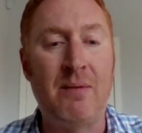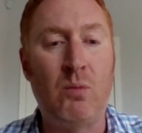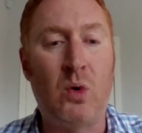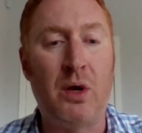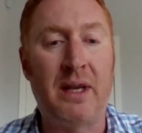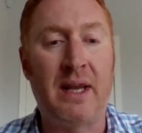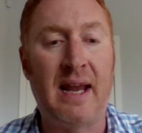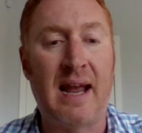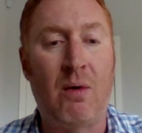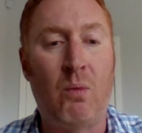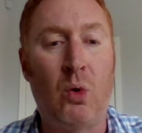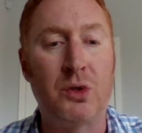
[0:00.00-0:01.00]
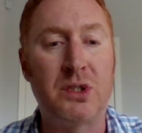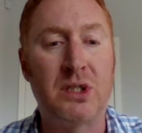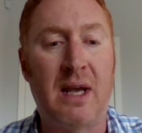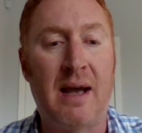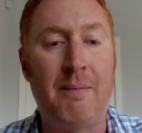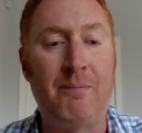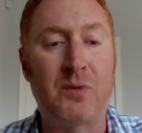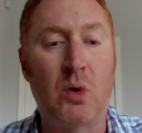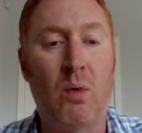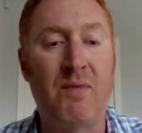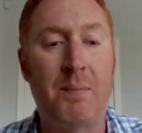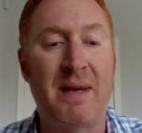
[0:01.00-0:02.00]
working out what
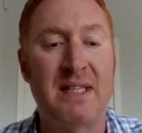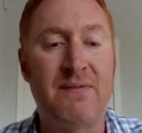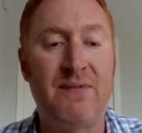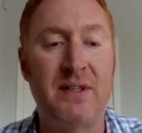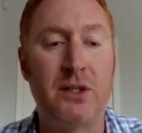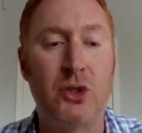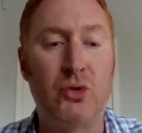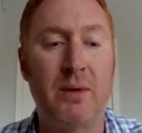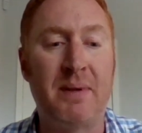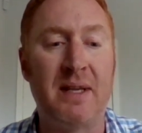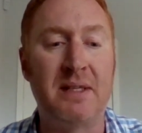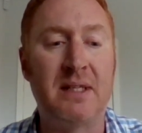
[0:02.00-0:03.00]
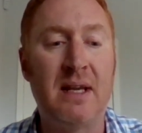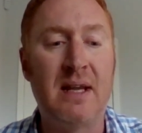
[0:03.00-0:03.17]
the best fitted trip is.